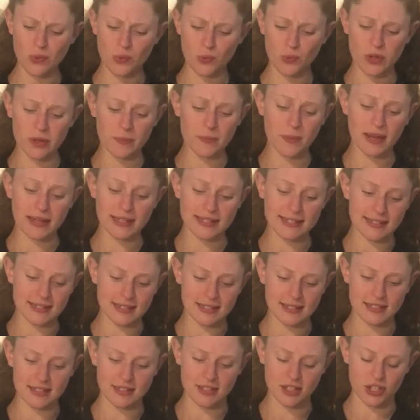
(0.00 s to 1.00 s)
we might
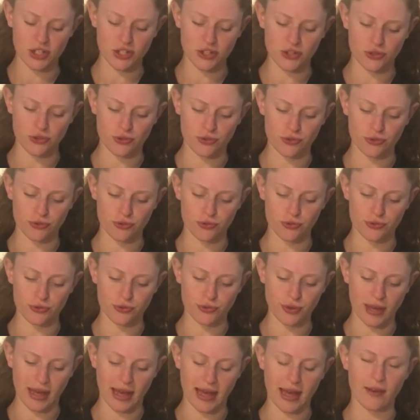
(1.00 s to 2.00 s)
see that you
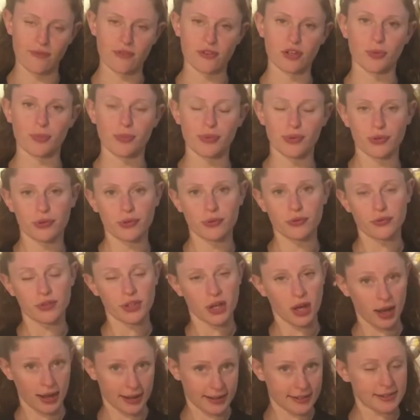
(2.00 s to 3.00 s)
have an approved
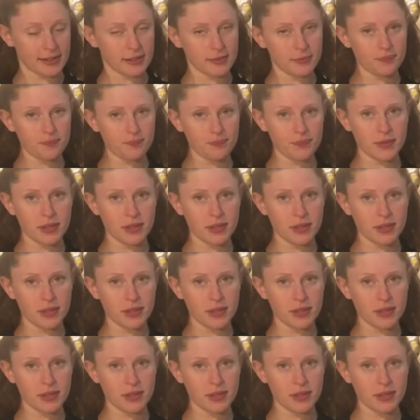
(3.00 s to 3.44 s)
item,